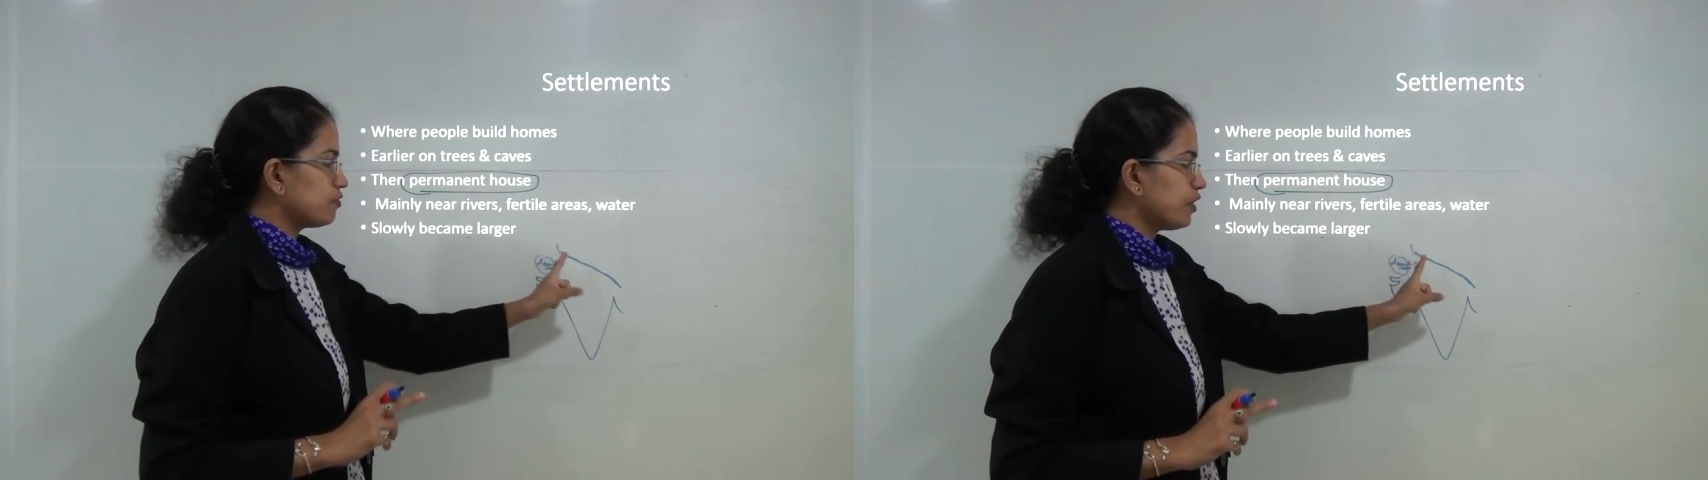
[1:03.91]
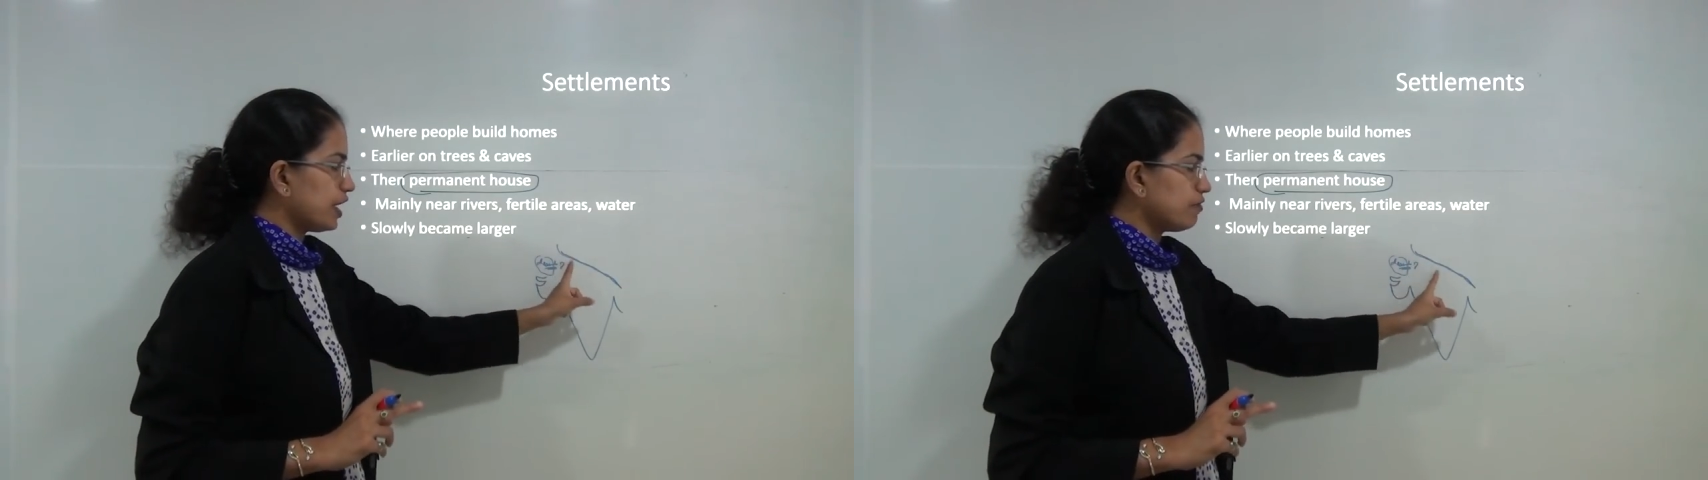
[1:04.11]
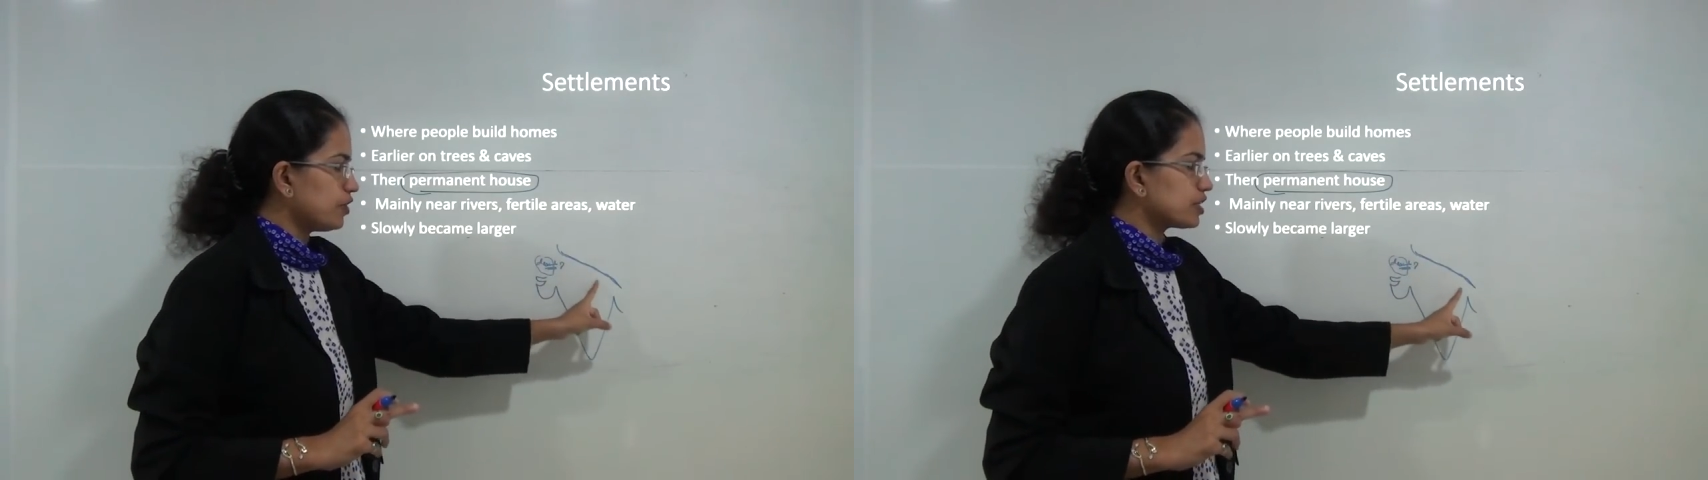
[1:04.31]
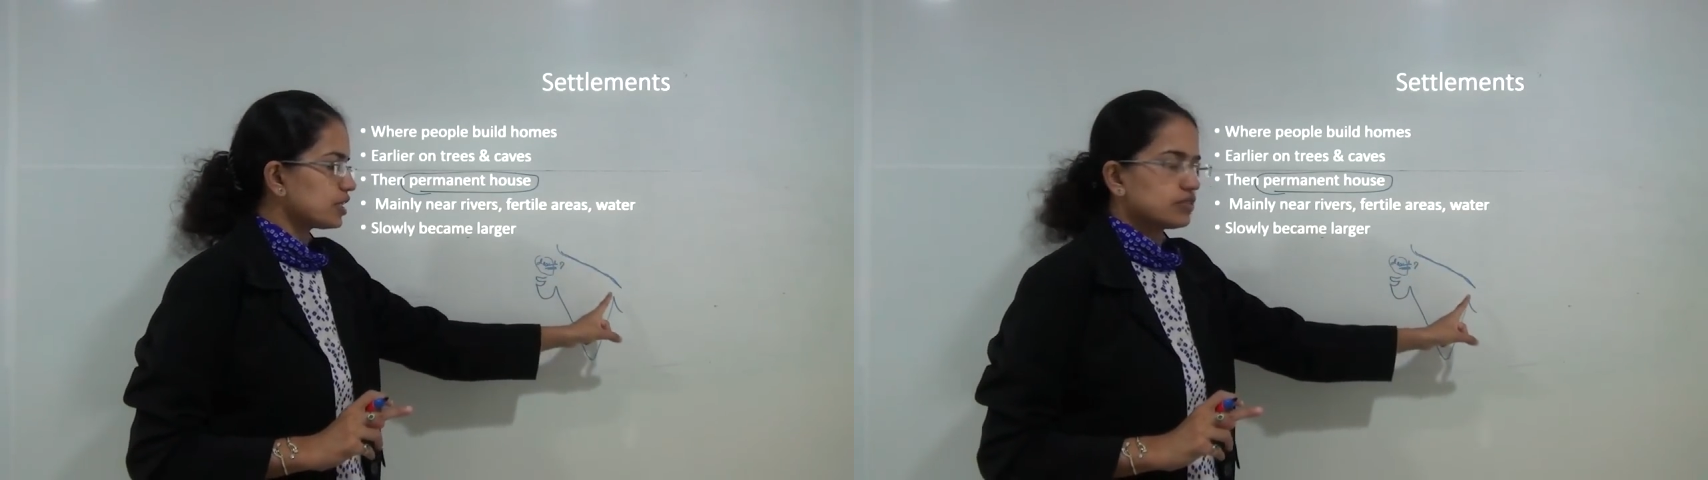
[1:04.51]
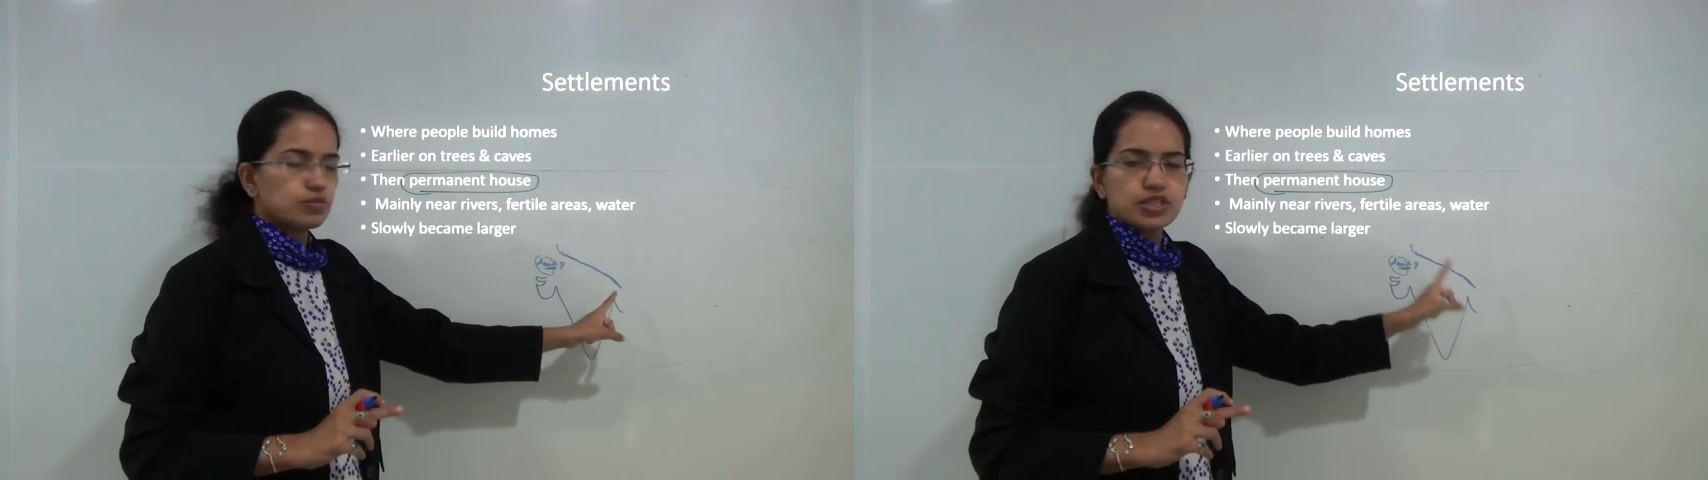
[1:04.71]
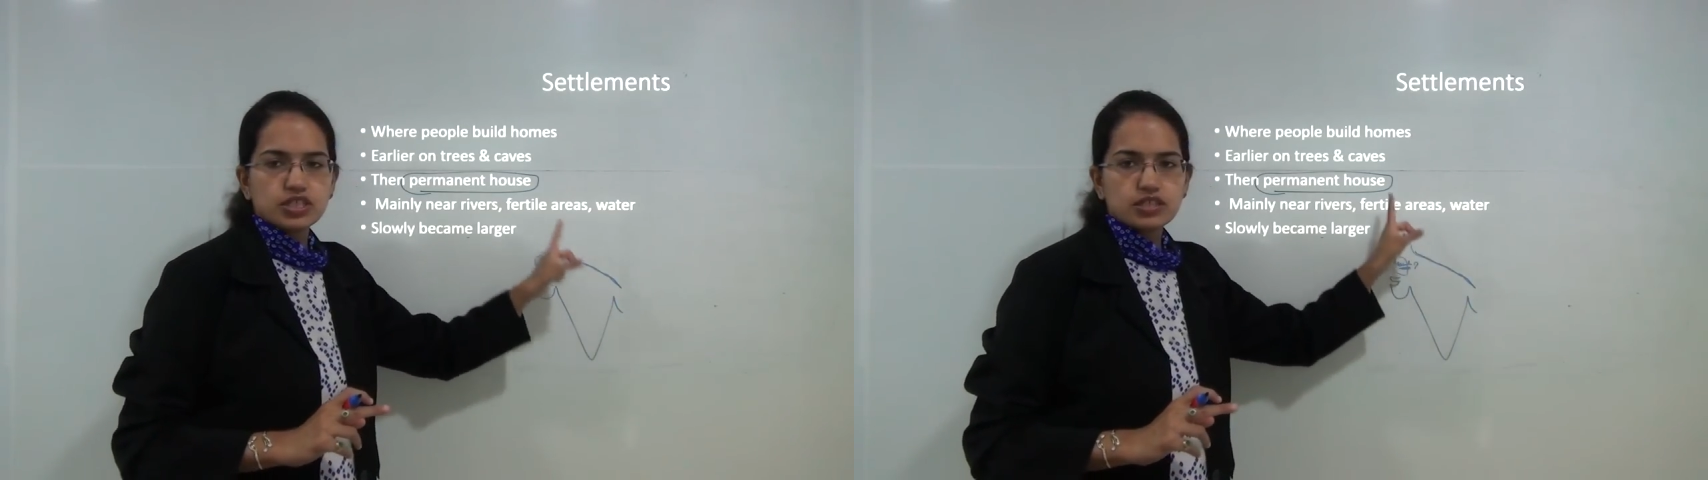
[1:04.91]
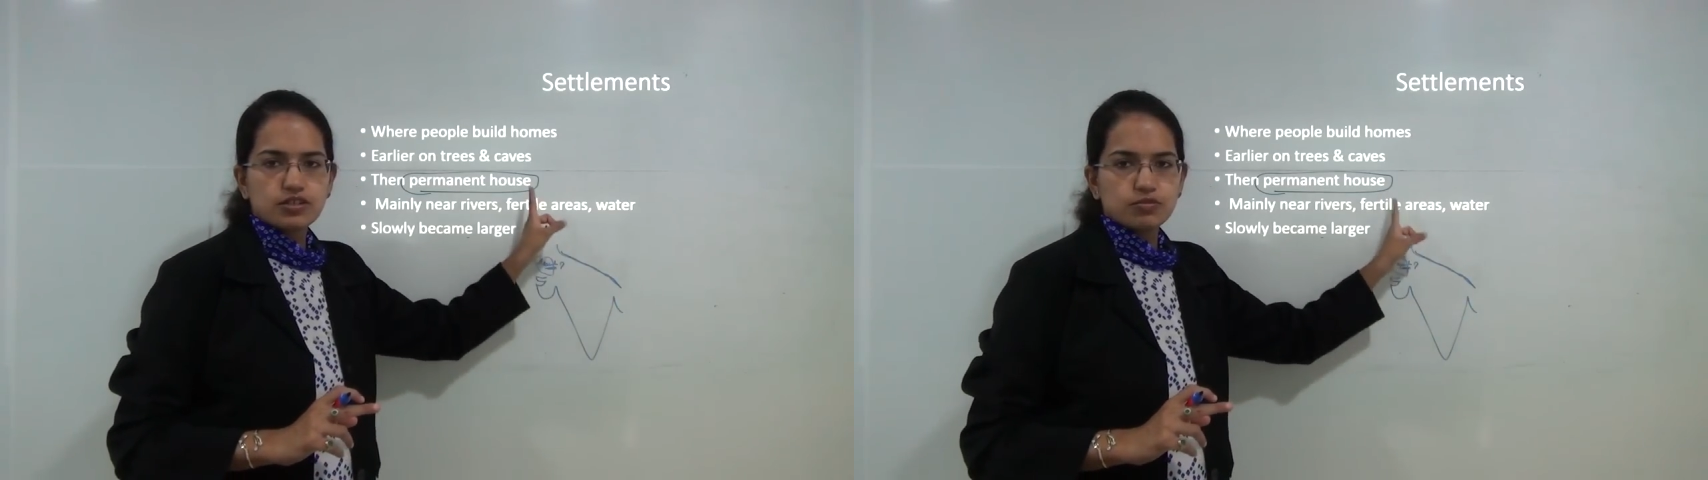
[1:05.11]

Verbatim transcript: way for transportation